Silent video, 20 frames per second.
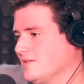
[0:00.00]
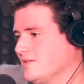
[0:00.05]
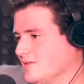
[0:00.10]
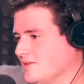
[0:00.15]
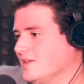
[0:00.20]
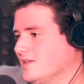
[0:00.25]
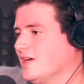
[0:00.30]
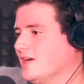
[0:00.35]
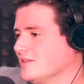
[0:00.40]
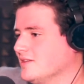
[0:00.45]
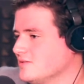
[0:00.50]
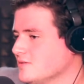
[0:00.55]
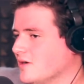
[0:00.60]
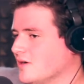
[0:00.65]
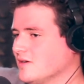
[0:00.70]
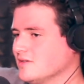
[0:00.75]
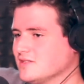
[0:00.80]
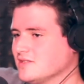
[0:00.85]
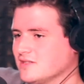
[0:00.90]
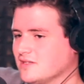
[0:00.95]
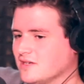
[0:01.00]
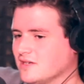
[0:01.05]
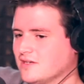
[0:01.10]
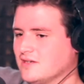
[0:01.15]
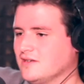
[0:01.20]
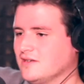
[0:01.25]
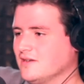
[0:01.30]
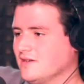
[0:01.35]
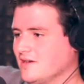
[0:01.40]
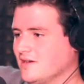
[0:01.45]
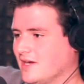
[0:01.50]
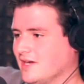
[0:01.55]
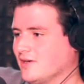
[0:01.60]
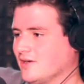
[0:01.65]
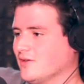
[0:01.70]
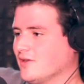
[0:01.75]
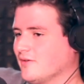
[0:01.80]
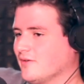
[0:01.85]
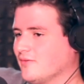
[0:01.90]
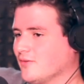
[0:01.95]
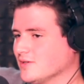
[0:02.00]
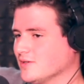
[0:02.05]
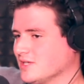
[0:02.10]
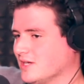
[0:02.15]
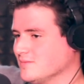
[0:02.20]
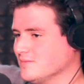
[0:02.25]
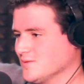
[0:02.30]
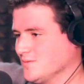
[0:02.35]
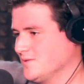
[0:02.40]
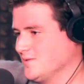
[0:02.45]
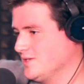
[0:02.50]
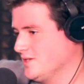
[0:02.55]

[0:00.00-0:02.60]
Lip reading: Yeah, 2 hours a day. I go there 4 times a week.